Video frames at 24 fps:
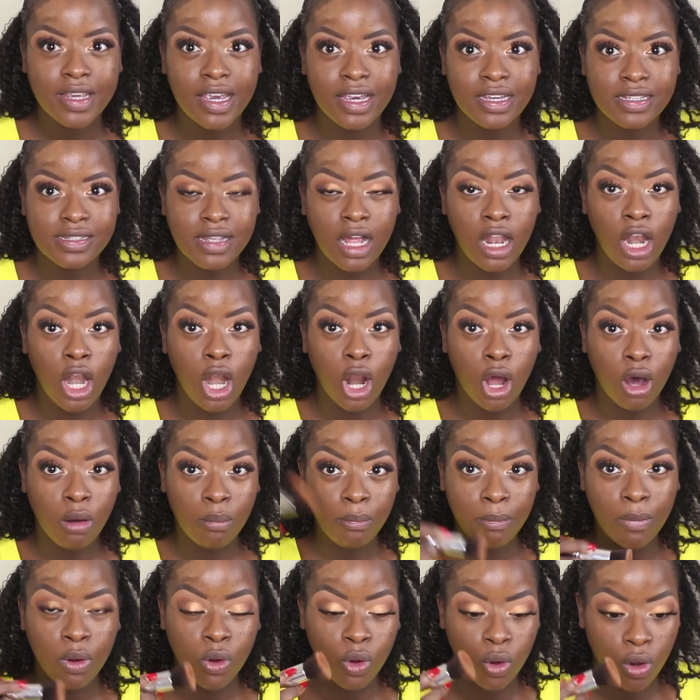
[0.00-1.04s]
is a lot
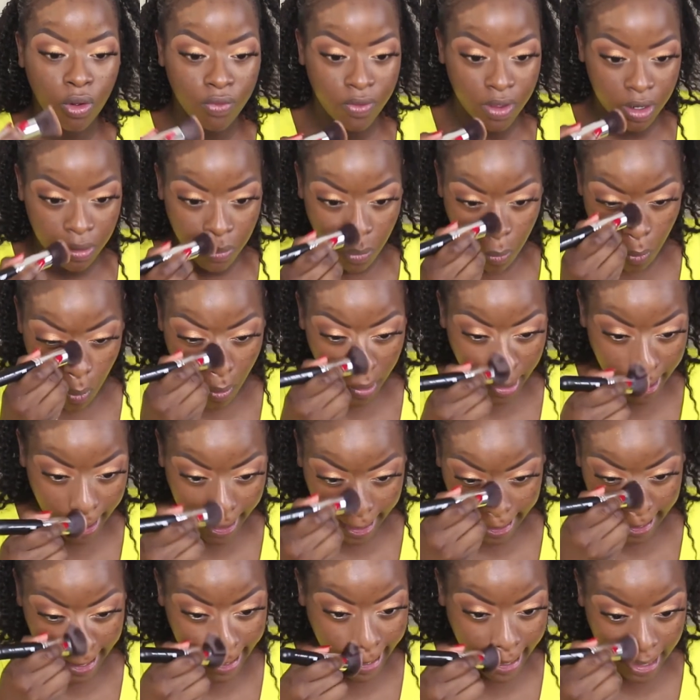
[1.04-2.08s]
more than what
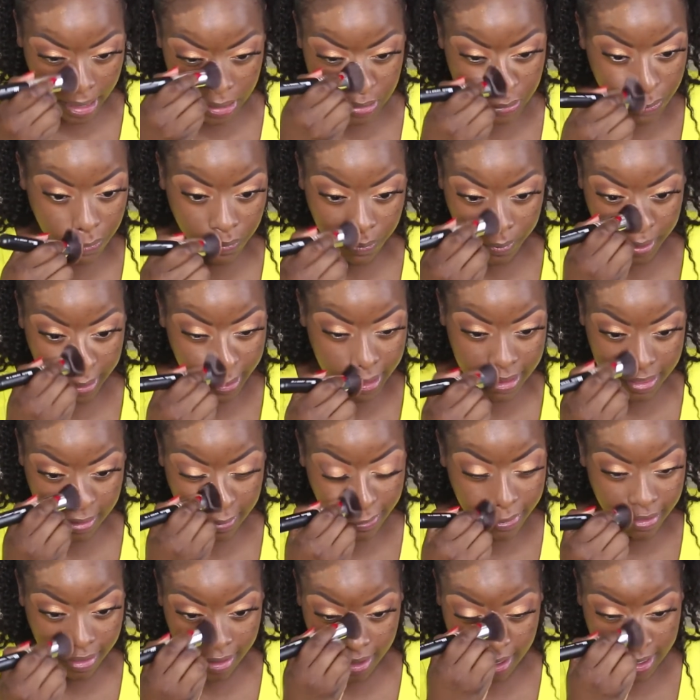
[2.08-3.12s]
I had with
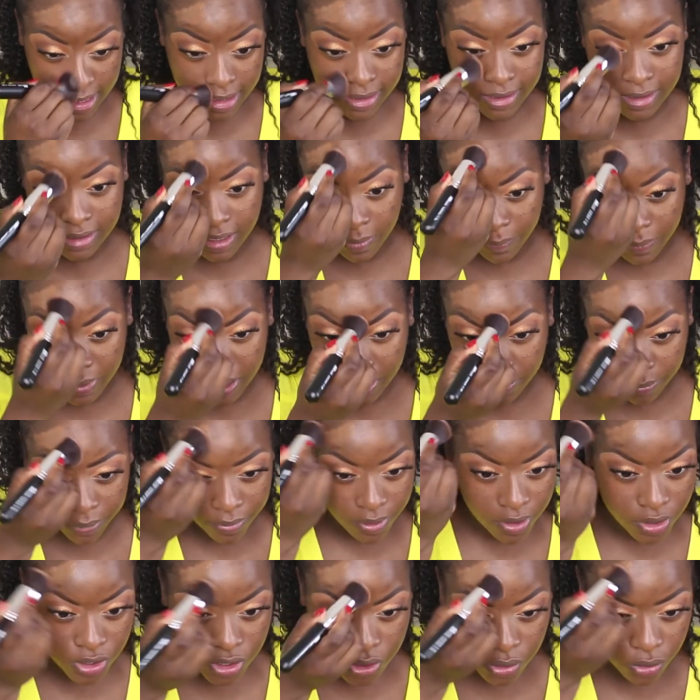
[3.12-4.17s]
the stippling
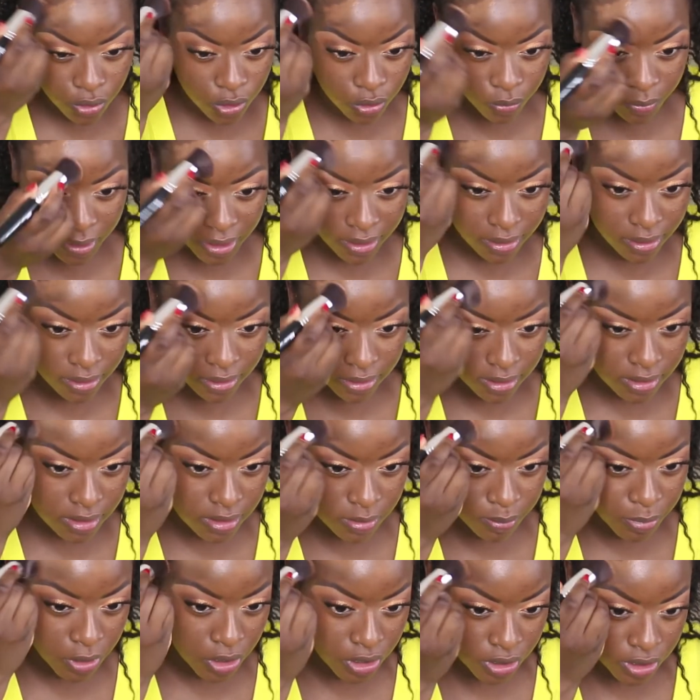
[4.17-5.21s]
brush or with the
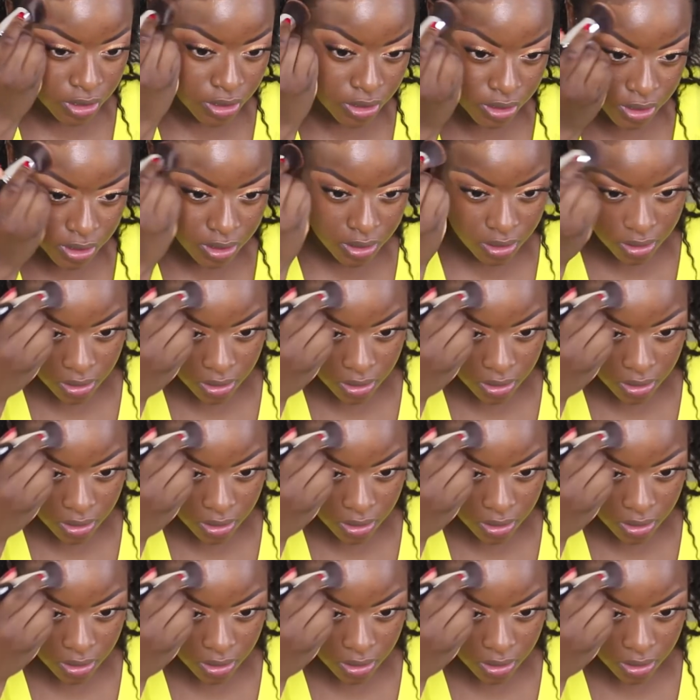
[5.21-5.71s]
sponge.